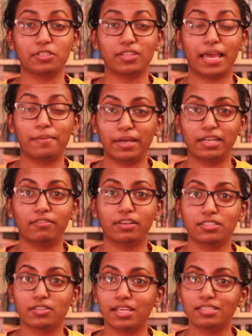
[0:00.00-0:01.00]
so that might have
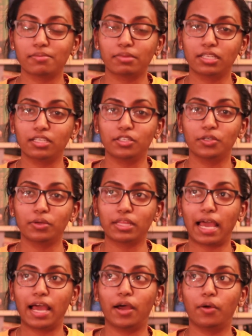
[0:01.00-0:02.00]
also had something to do
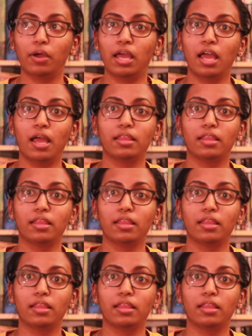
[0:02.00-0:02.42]
with how